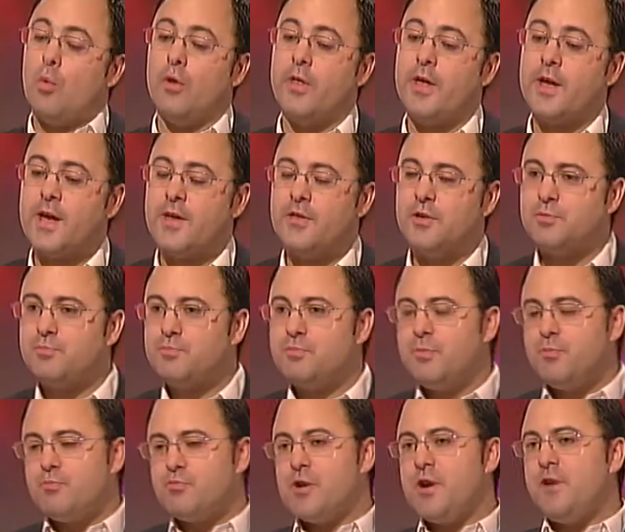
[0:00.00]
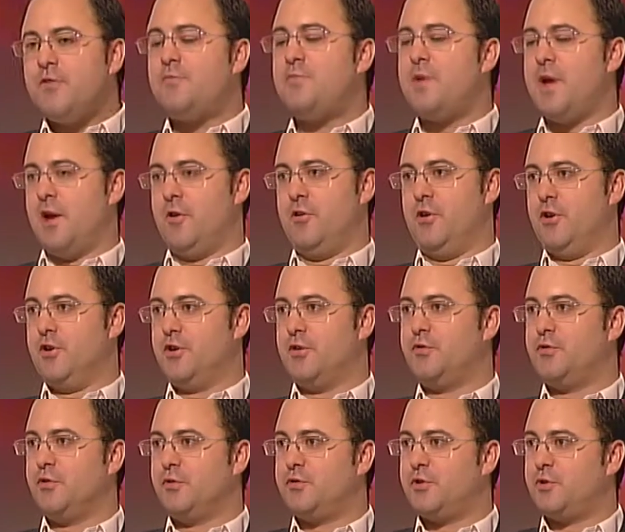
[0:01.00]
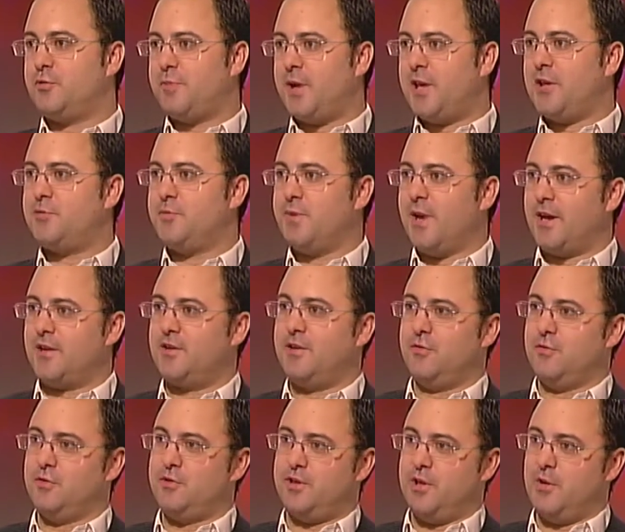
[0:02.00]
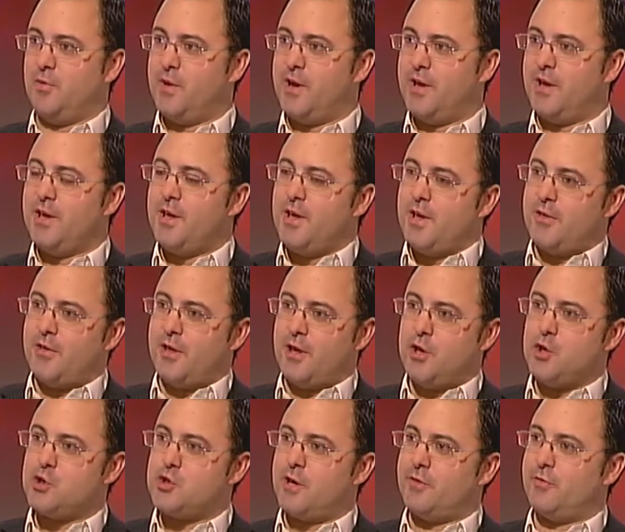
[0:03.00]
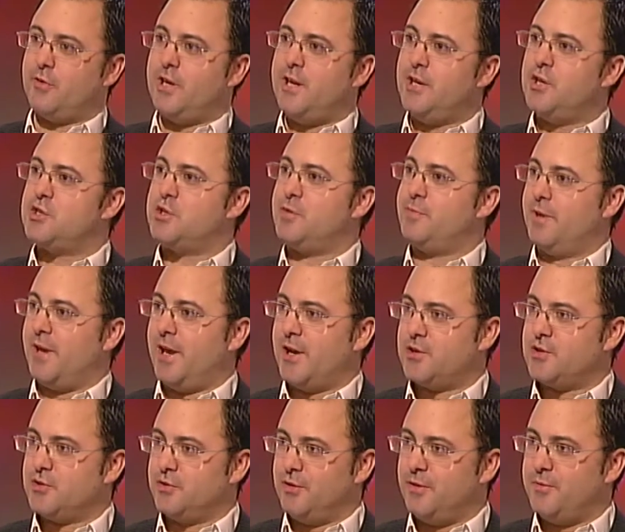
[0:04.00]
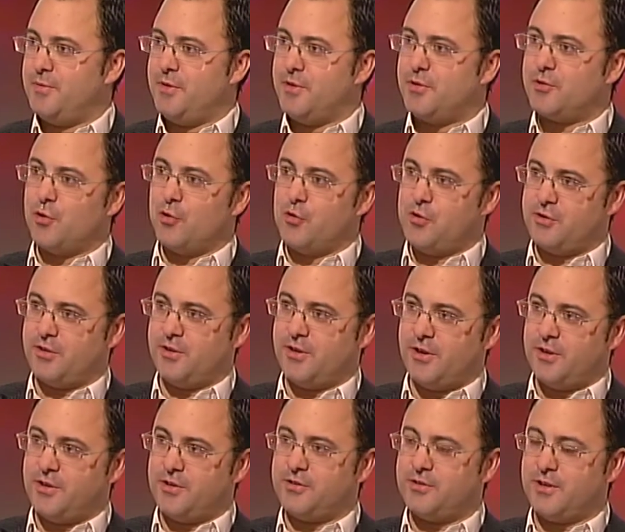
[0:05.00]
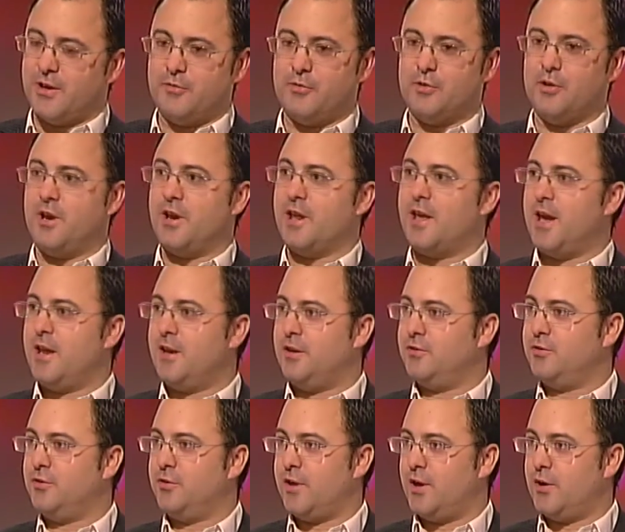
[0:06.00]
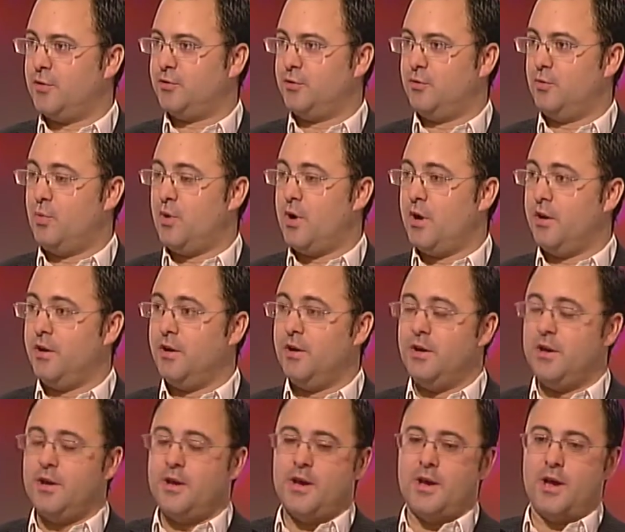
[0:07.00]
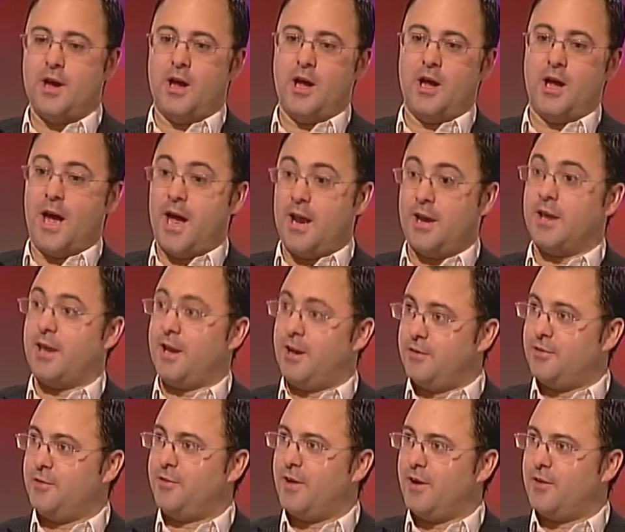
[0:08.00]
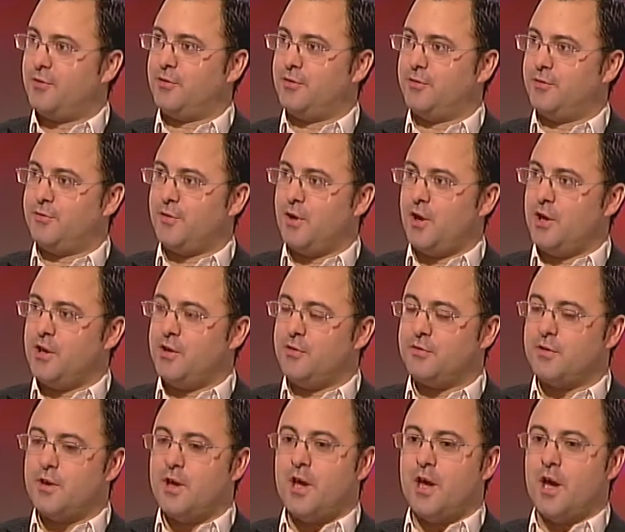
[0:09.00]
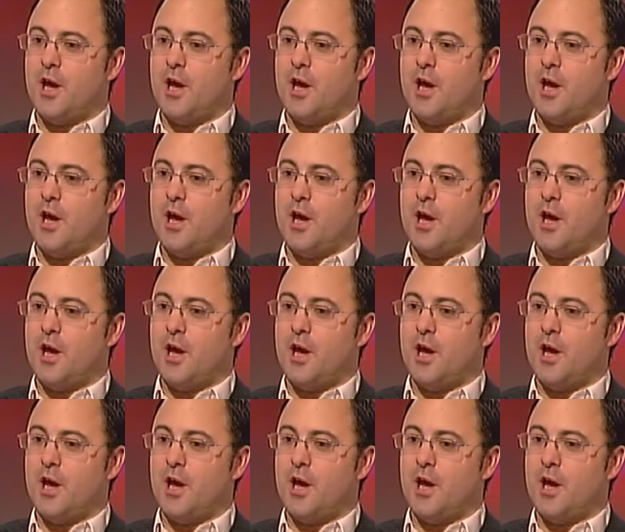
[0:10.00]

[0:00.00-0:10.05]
Well, they get this brief period of sort of displacement activity where they usually have a leadership election. I mean, the Tories in '97 and again in 2001 and again in 2005.